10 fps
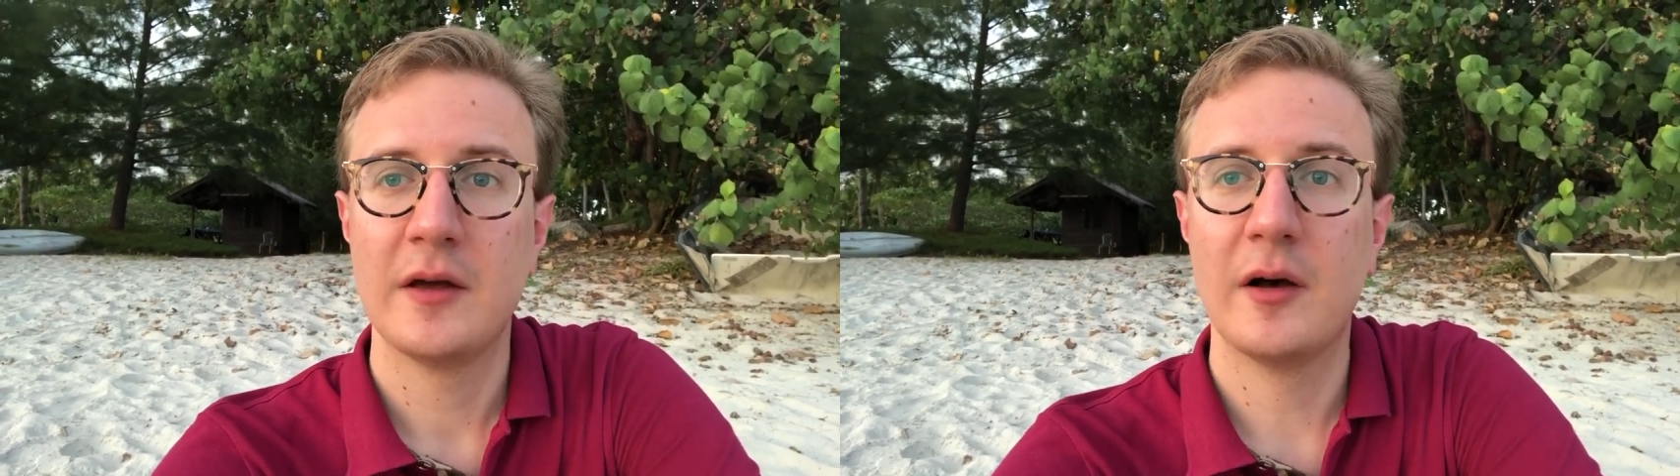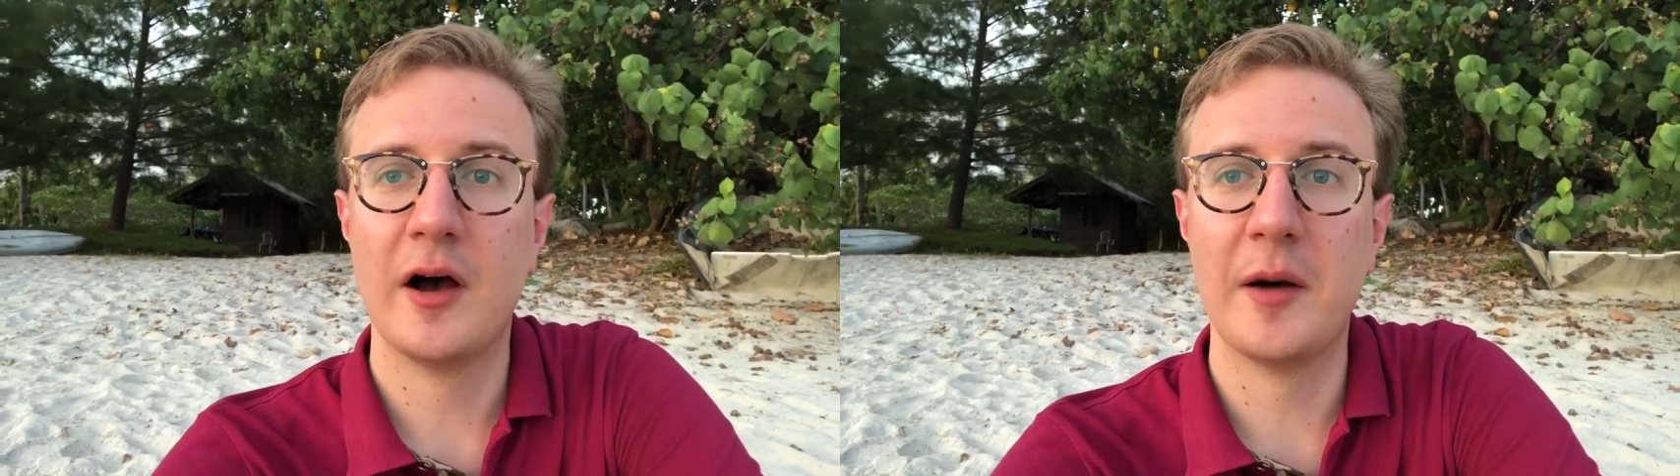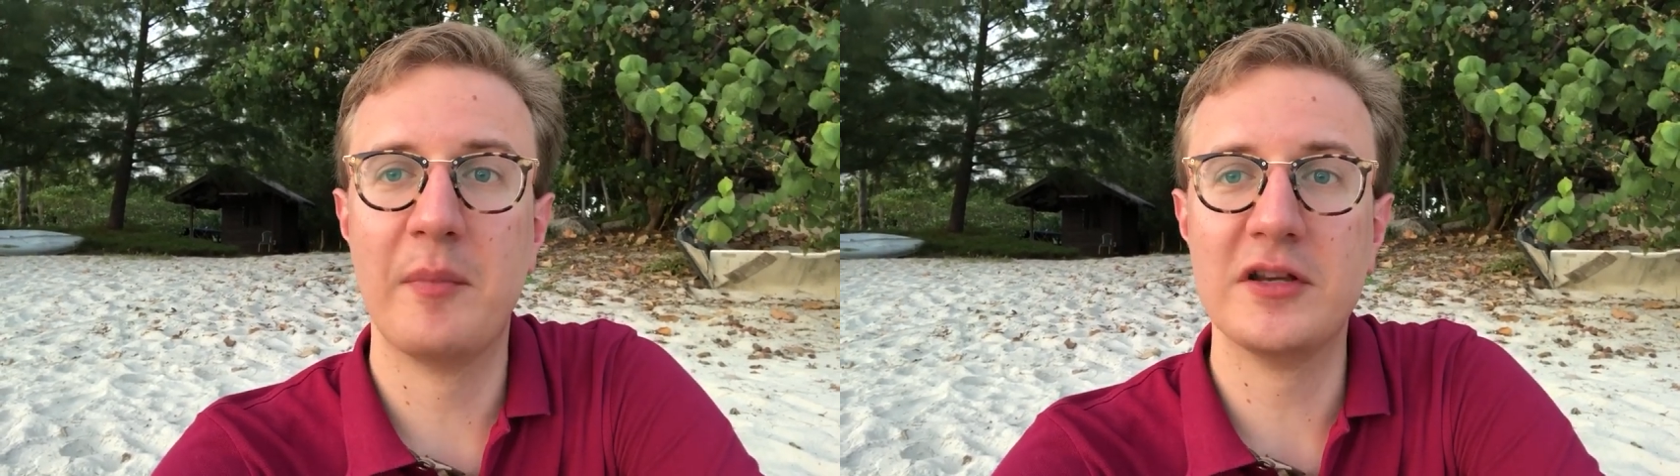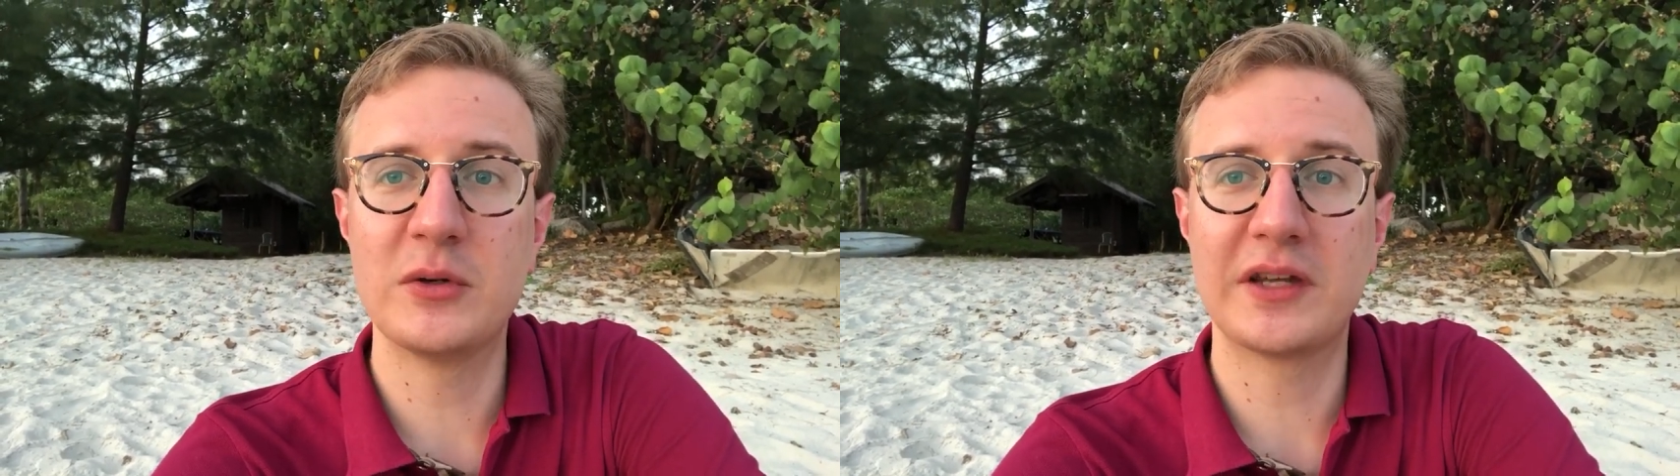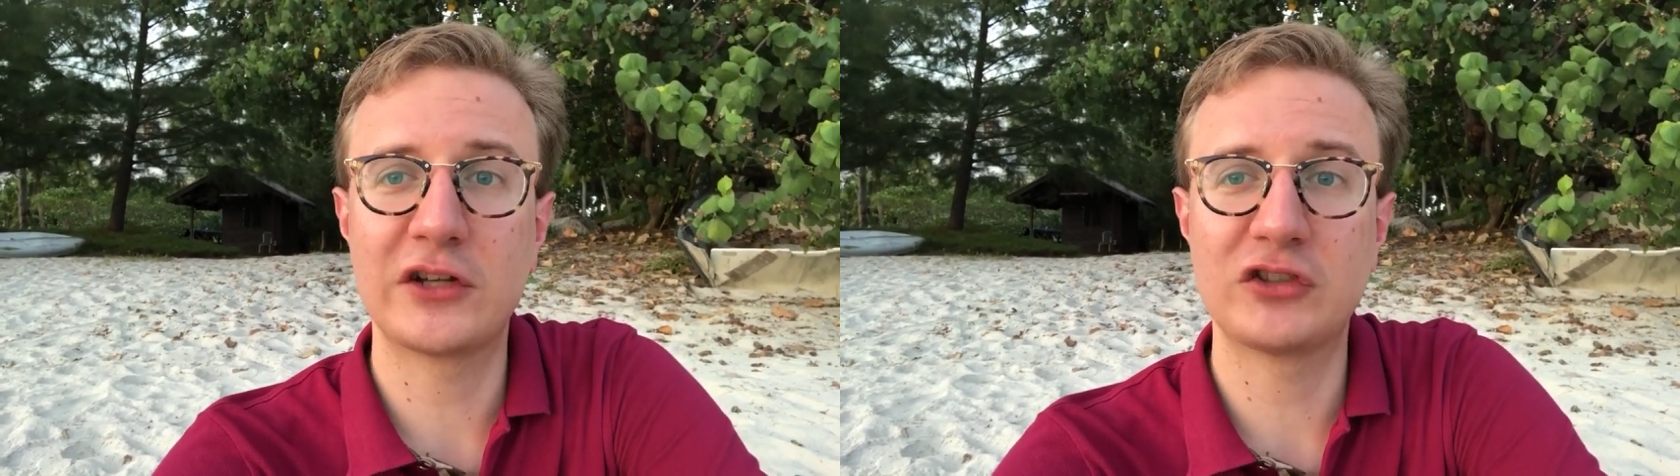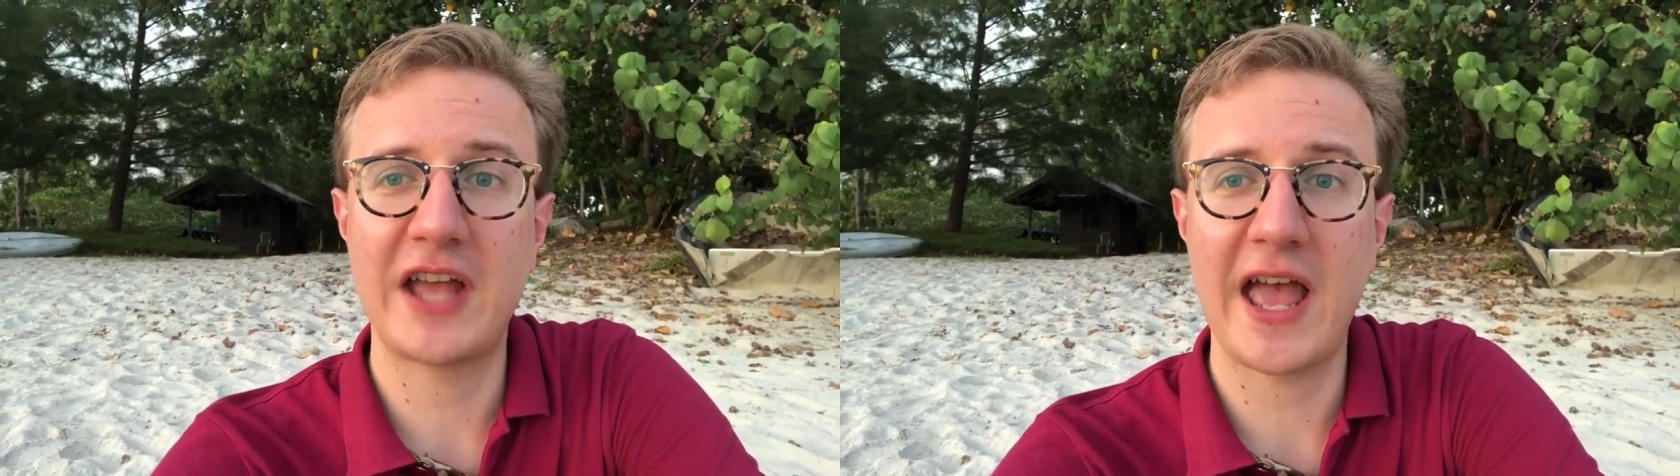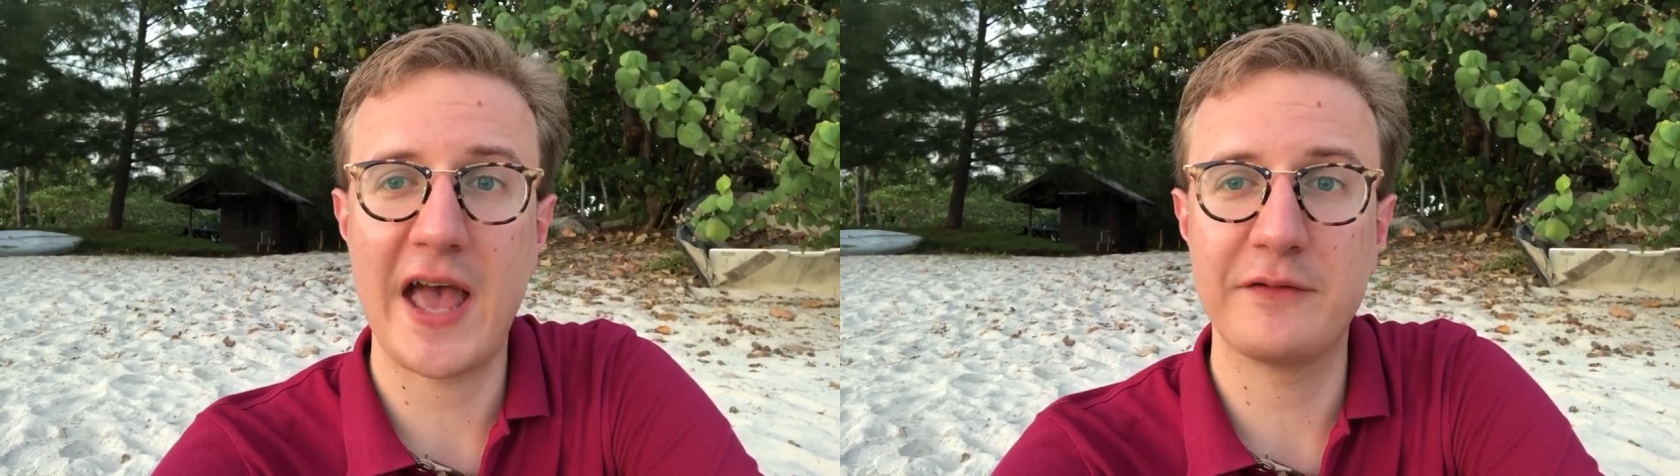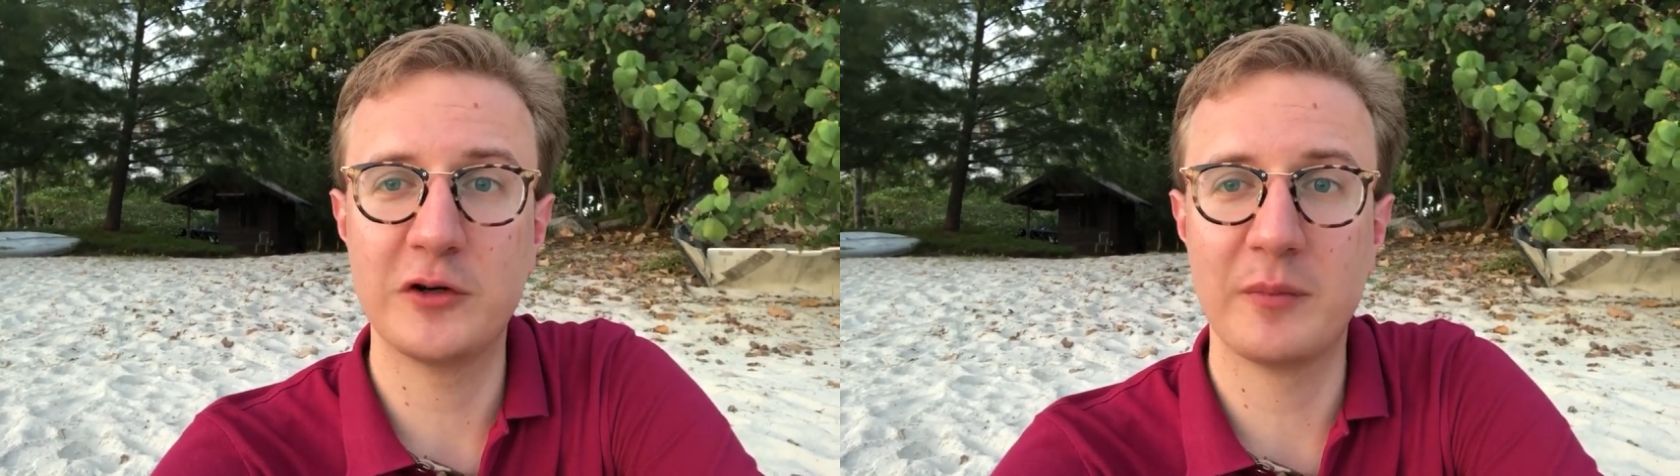But you can actually
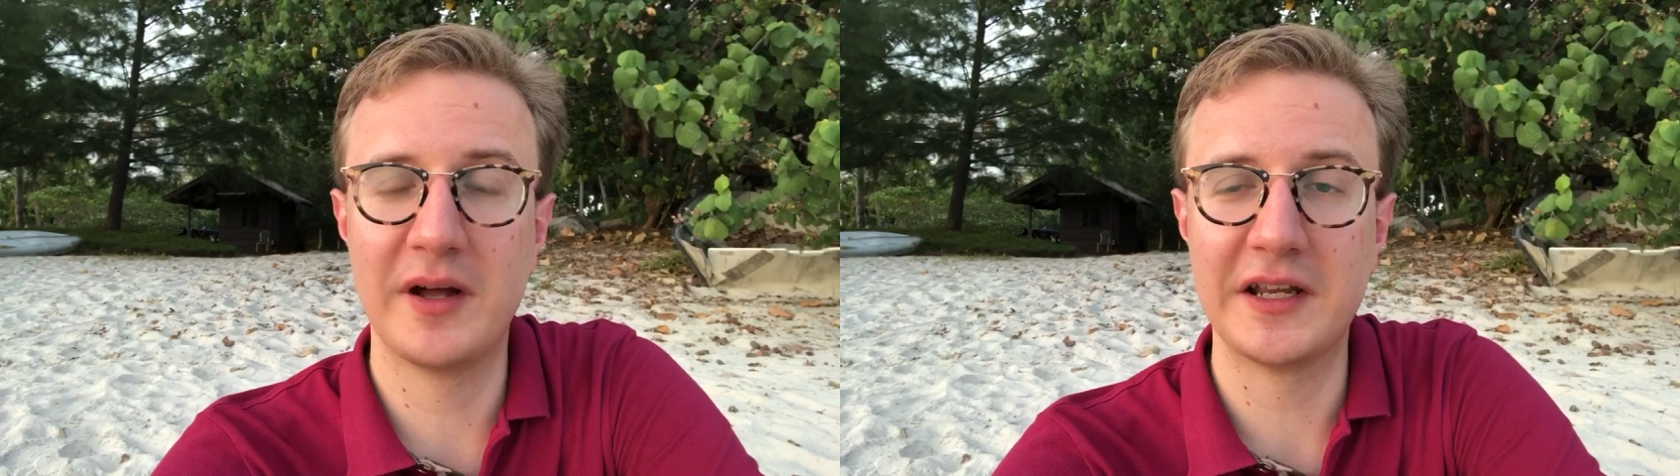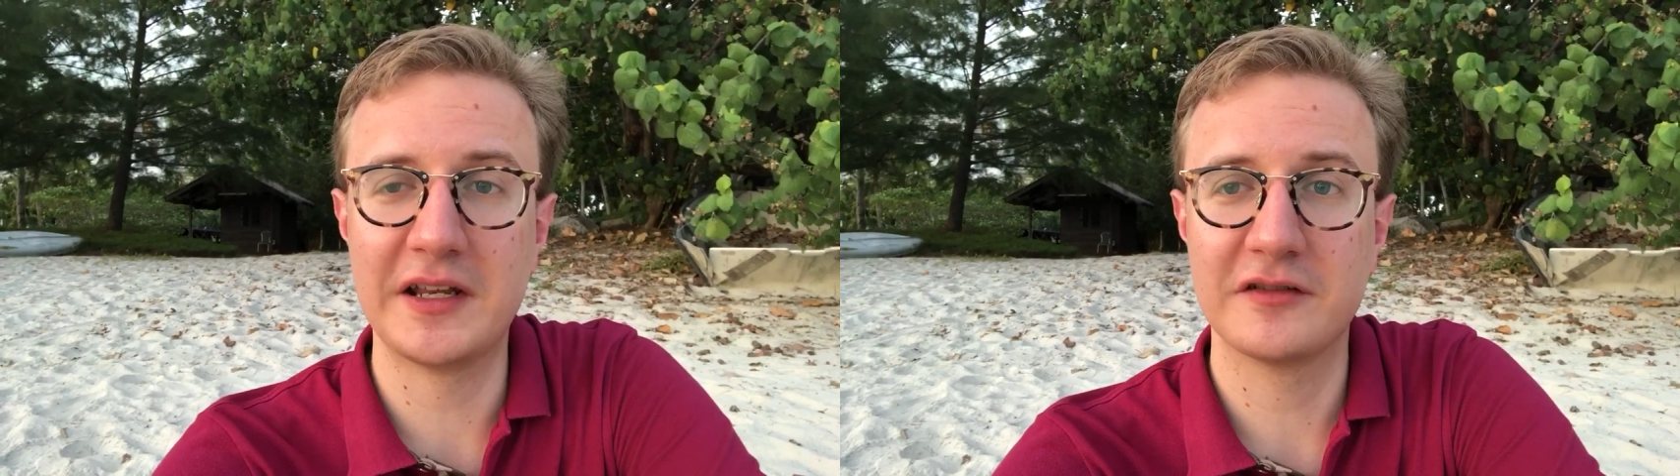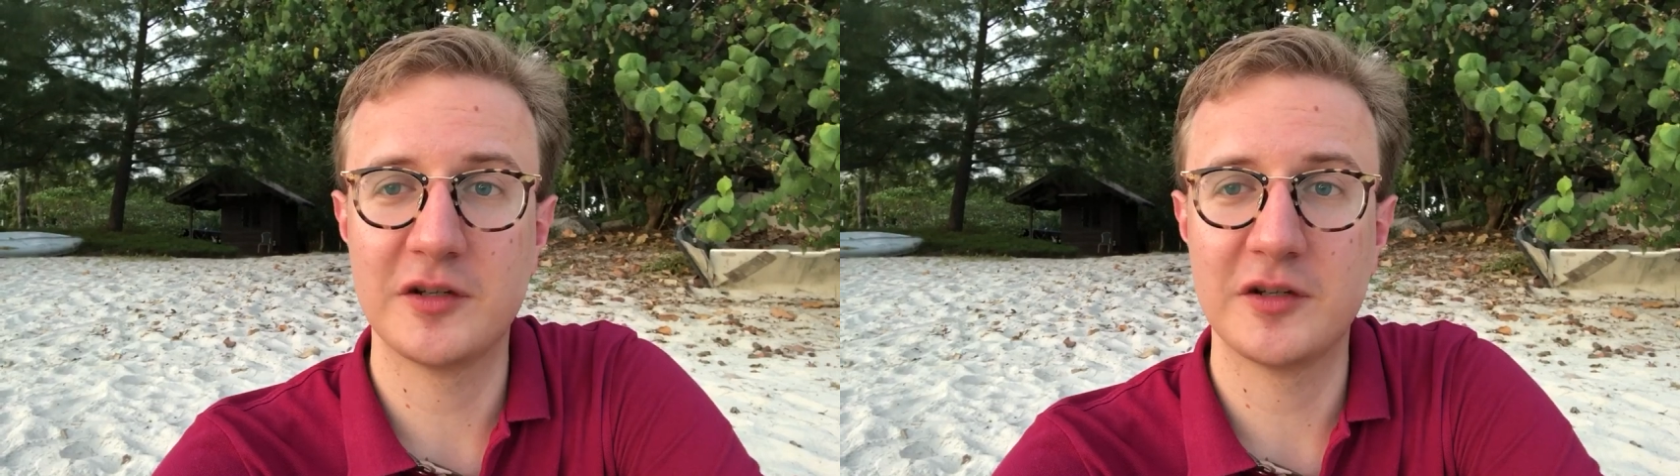have your money